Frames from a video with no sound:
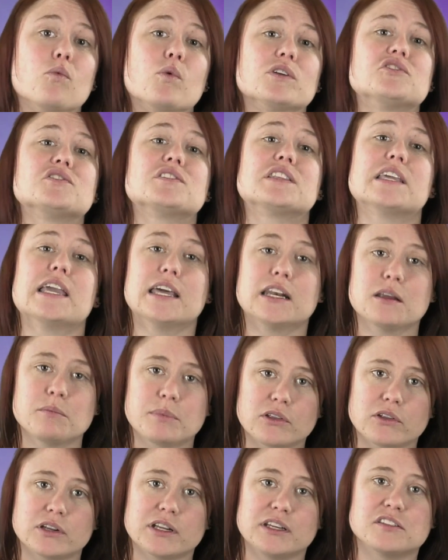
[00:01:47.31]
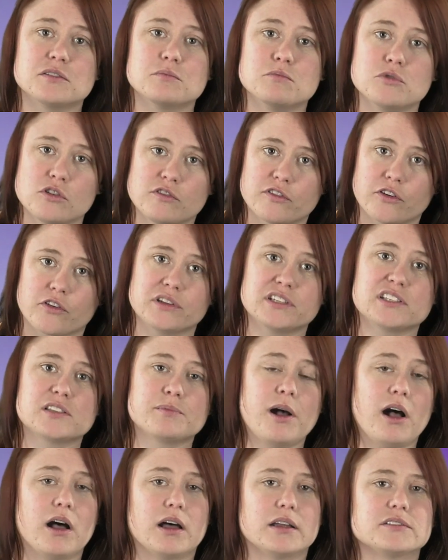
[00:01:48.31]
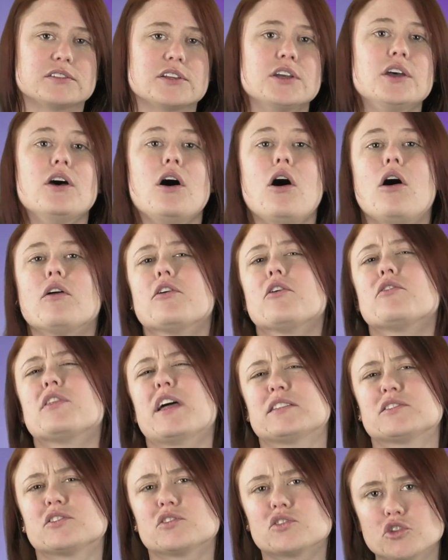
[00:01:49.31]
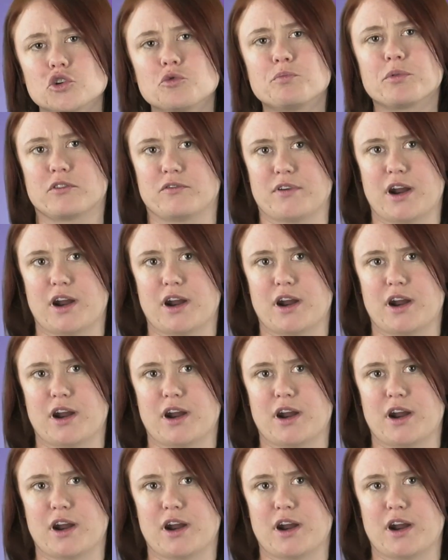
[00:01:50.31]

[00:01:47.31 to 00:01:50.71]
which is the inability to move or respond, although that's super